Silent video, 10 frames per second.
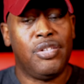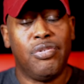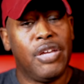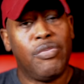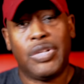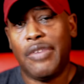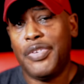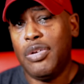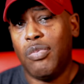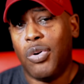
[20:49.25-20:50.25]
You get
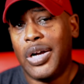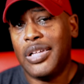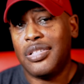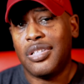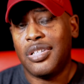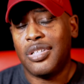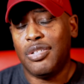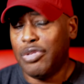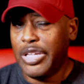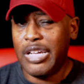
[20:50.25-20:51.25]
whatever you want.
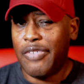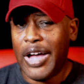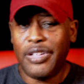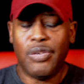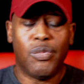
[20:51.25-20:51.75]
You live how you